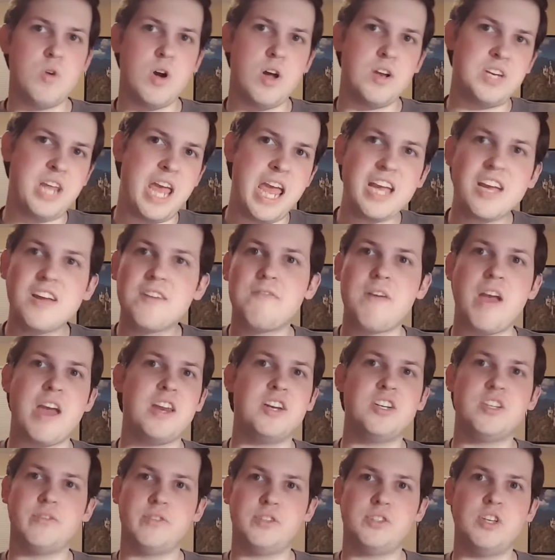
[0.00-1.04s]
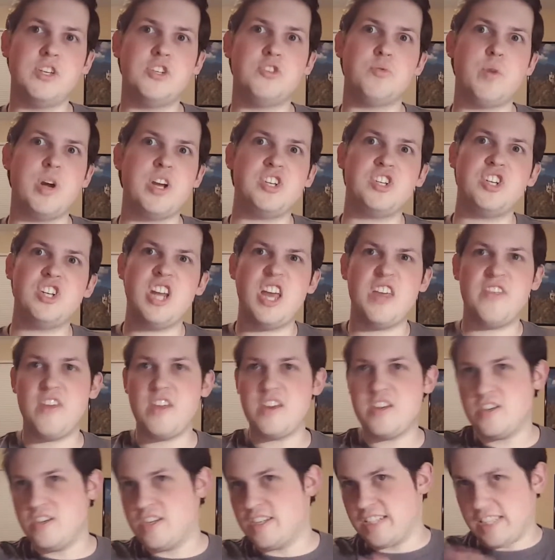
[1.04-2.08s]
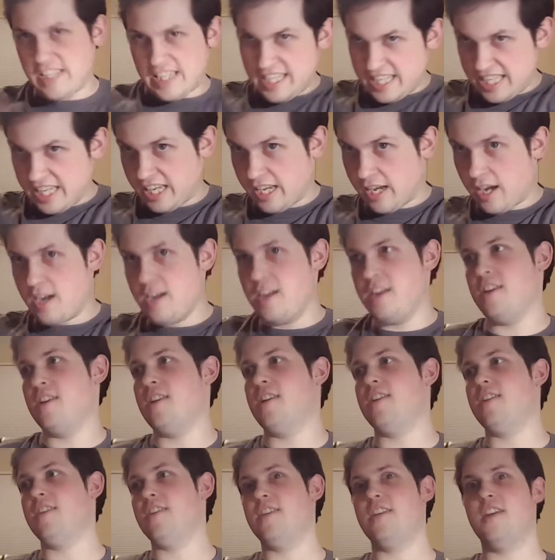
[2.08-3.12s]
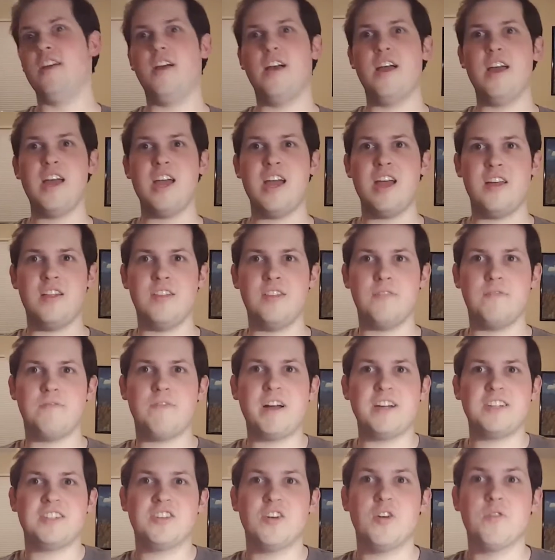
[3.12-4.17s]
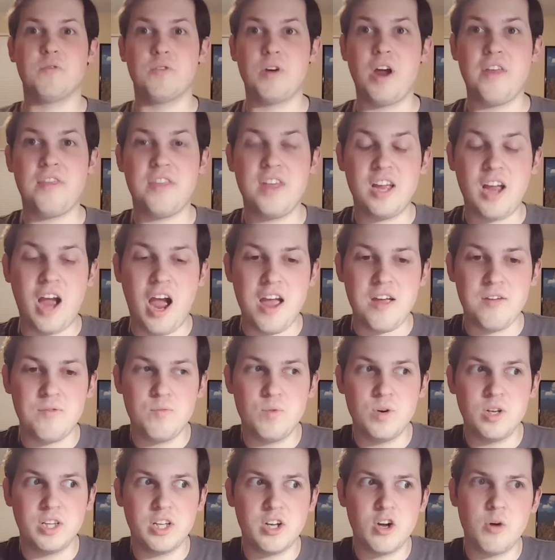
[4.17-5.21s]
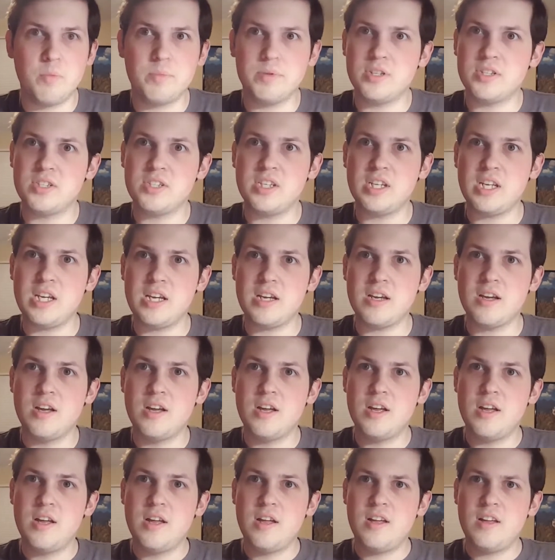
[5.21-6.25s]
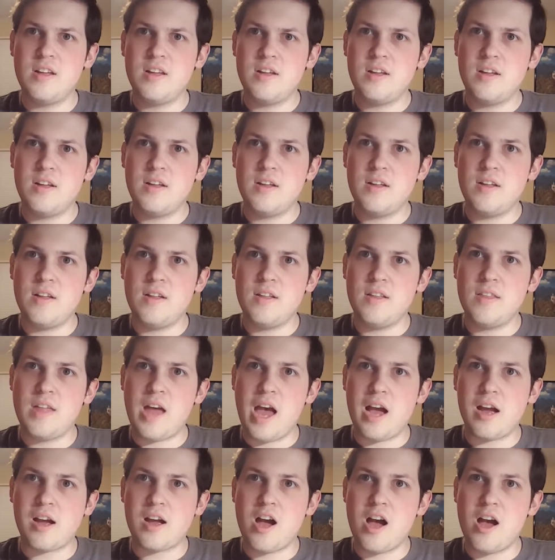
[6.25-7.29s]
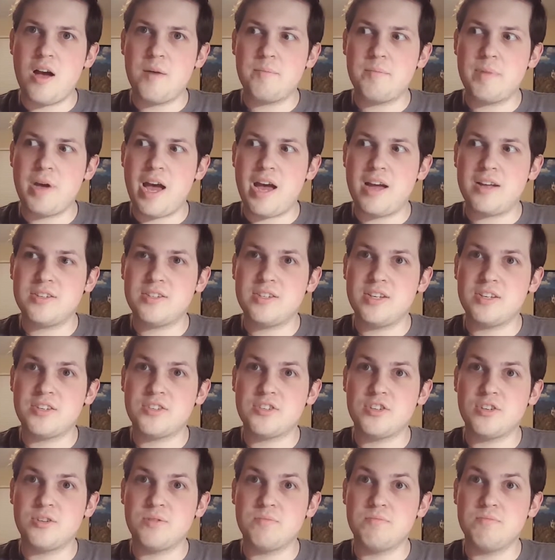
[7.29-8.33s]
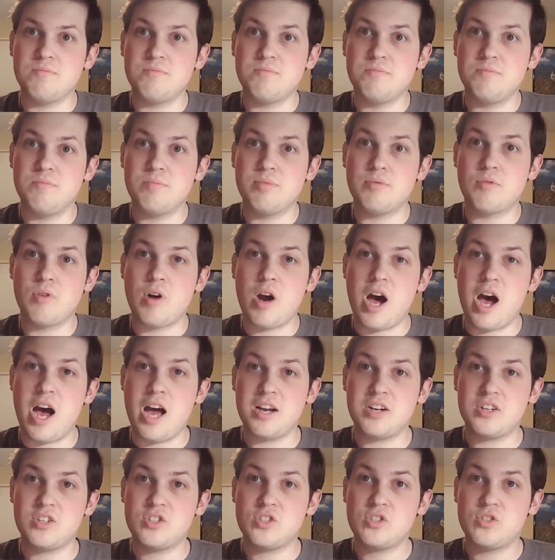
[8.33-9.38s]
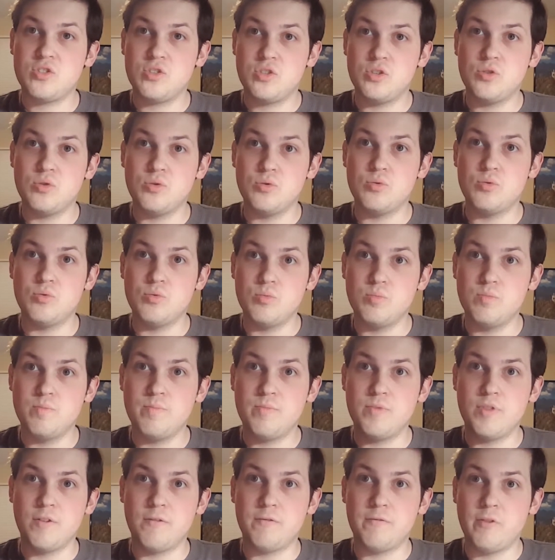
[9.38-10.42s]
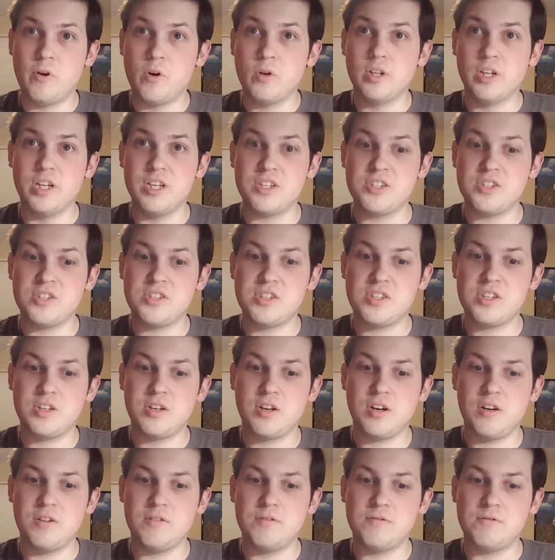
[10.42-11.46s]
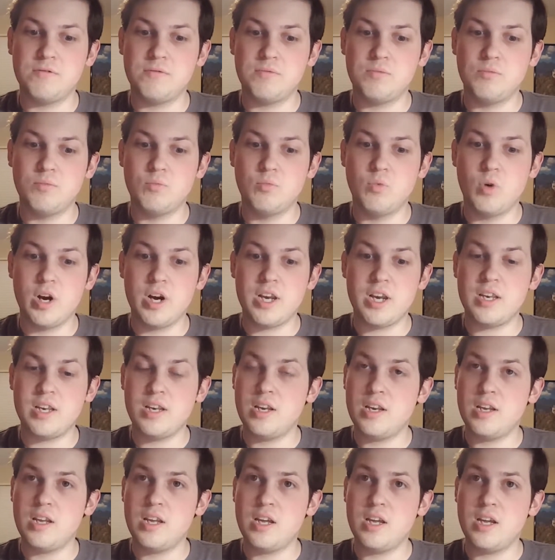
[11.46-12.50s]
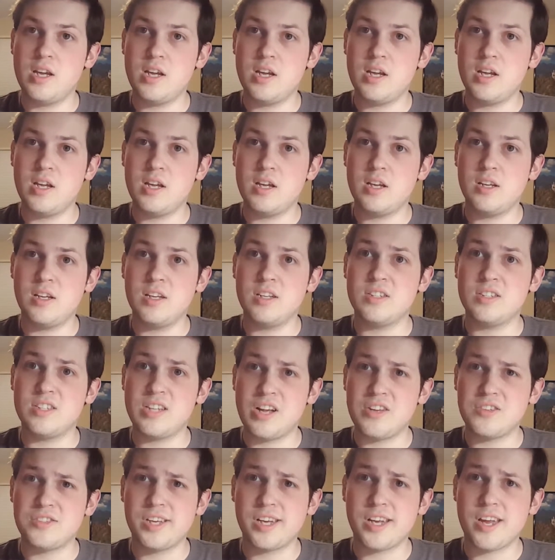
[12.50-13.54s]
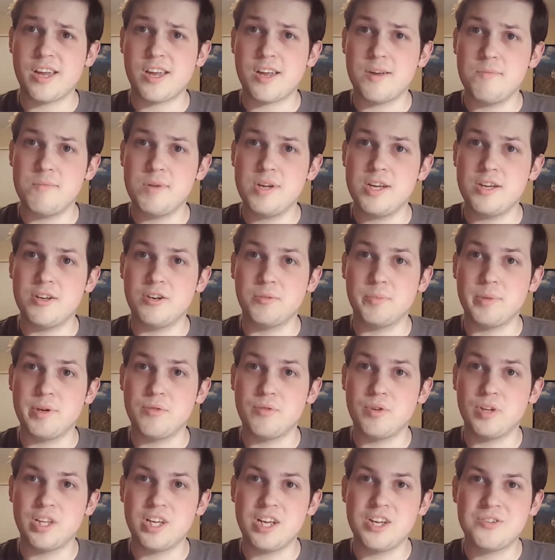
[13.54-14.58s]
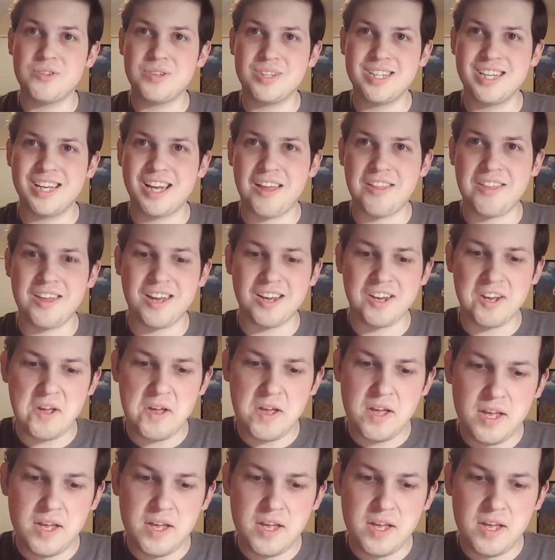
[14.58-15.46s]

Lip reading: take advantage of a situation and then you just and fight's over. I really hope to see that combat system brought to the fullest of what it sounds like it can be. It'll be really interesting, I think.